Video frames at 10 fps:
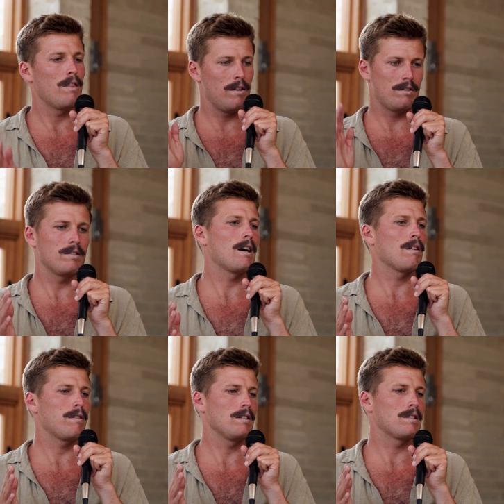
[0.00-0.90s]
this is
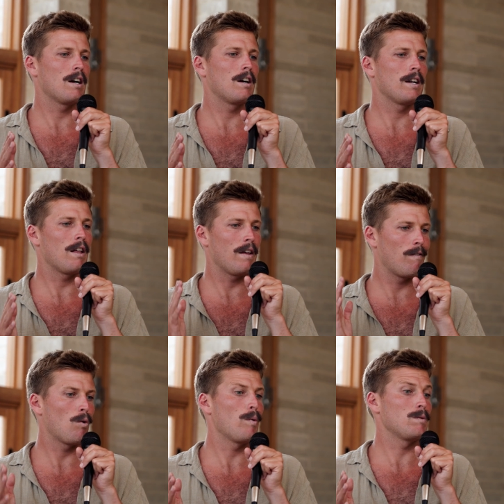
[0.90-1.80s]
how things are and how they
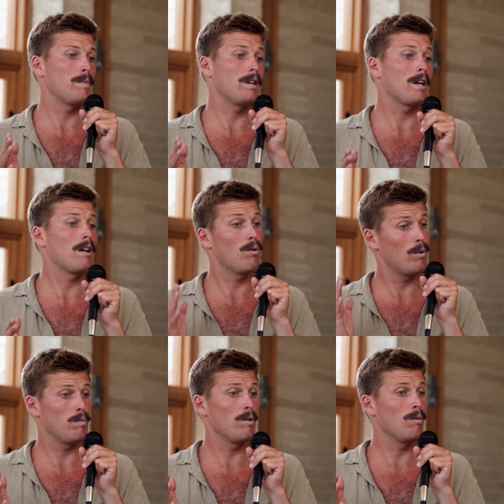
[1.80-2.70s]
have always been and how they
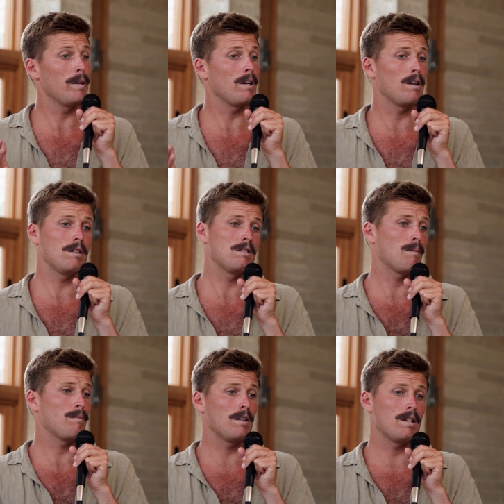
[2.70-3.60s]
always will be is
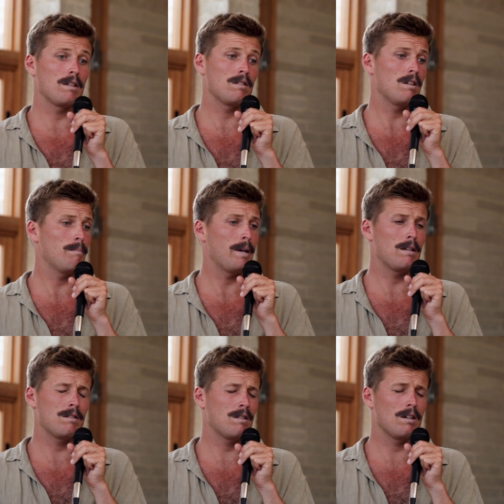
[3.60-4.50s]
something that's an
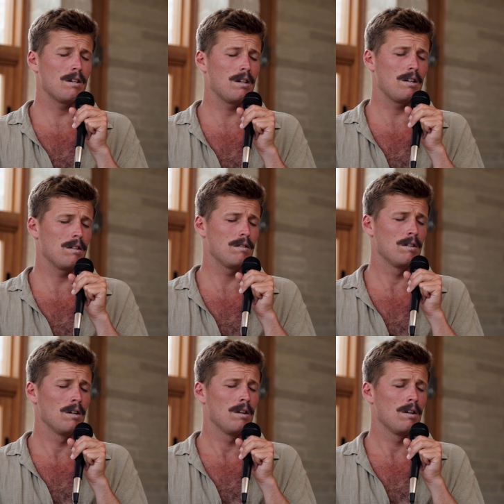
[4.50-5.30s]
immense thing in